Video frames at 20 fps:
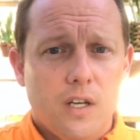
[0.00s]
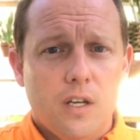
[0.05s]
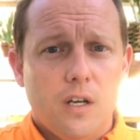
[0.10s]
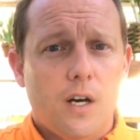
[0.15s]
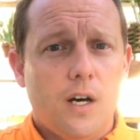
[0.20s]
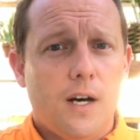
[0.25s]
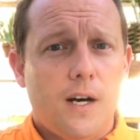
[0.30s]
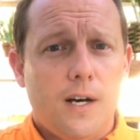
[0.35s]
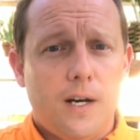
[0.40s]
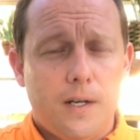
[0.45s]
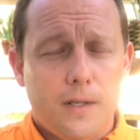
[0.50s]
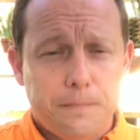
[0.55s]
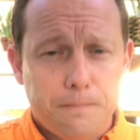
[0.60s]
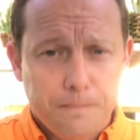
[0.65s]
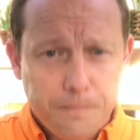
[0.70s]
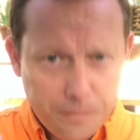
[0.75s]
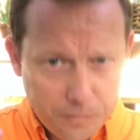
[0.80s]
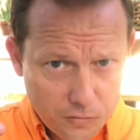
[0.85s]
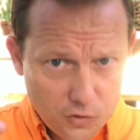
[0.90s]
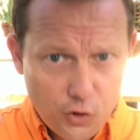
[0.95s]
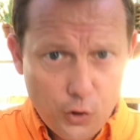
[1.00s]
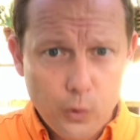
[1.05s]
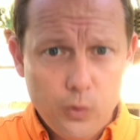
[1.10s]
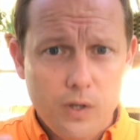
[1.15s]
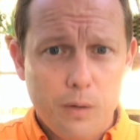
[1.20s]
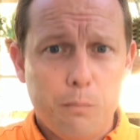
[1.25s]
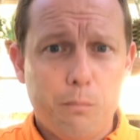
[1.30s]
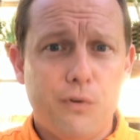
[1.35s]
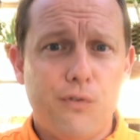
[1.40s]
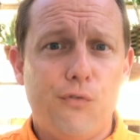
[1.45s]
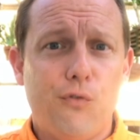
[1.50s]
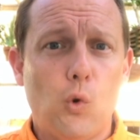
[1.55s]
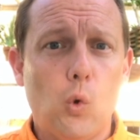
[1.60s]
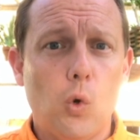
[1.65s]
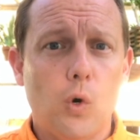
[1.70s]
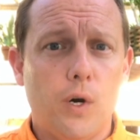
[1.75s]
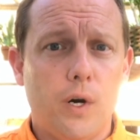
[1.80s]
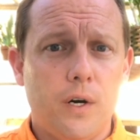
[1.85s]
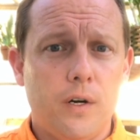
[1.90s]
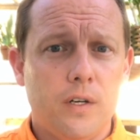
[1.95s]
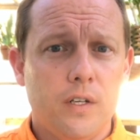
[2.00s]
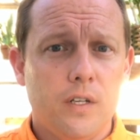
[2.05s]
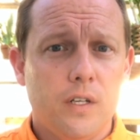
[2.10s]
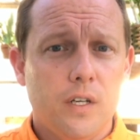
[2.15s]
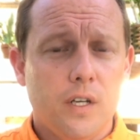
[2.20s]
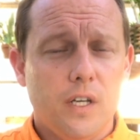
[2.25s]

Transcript: to them before